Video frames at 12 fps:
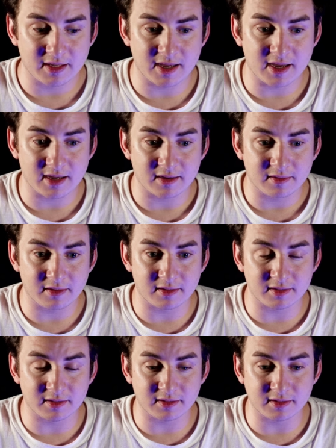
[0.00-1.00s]
yeah,
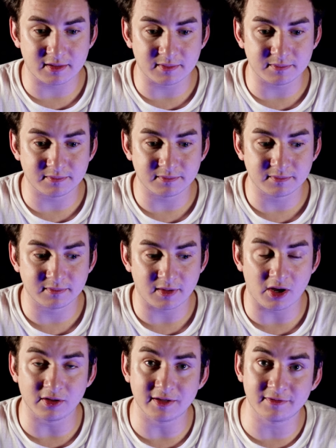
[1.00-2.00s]
um,
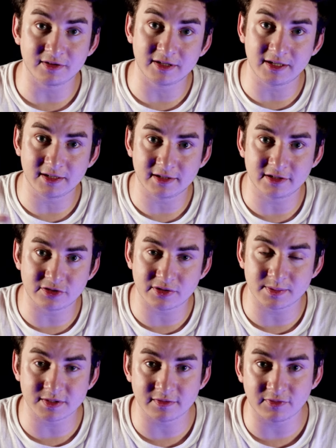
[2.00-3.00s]
I'll leave a link in the
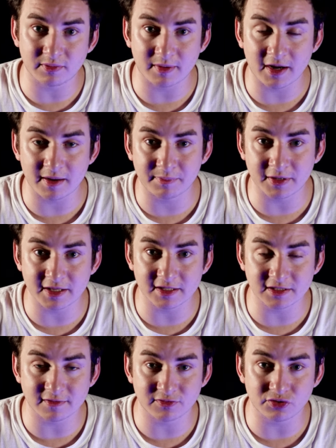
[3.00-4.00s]
description for my
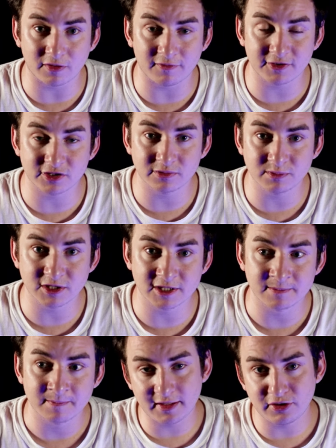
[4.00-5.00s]
playlist of short
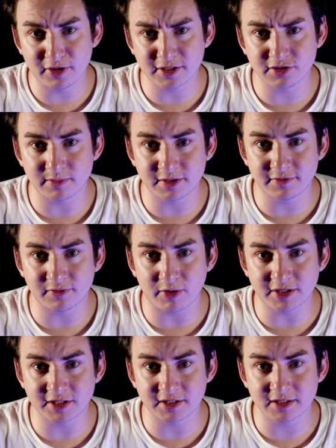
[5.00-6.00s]
films. I thank you guys so much for
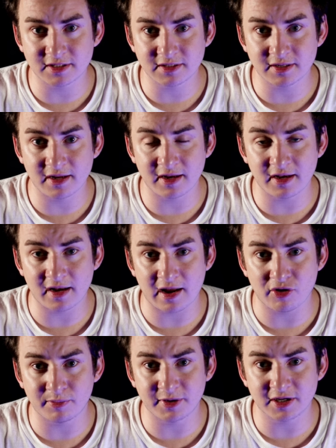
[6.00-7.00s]
watching this, and I
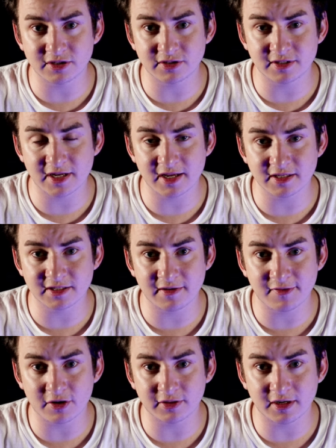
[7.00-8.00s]
hope you guys are staying
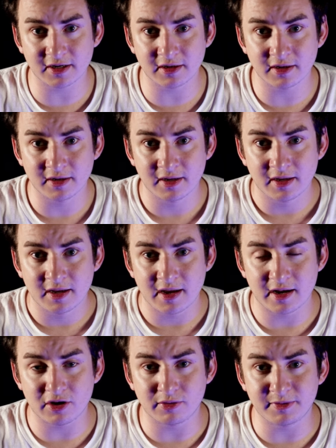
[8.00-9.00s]
safe out there
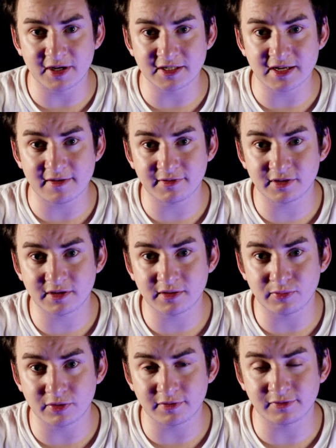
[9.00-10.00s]
and I hope you guys have
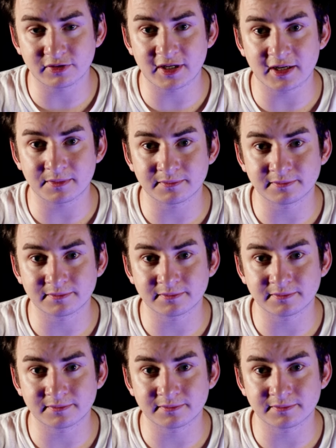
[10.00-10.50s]
a wonderful day.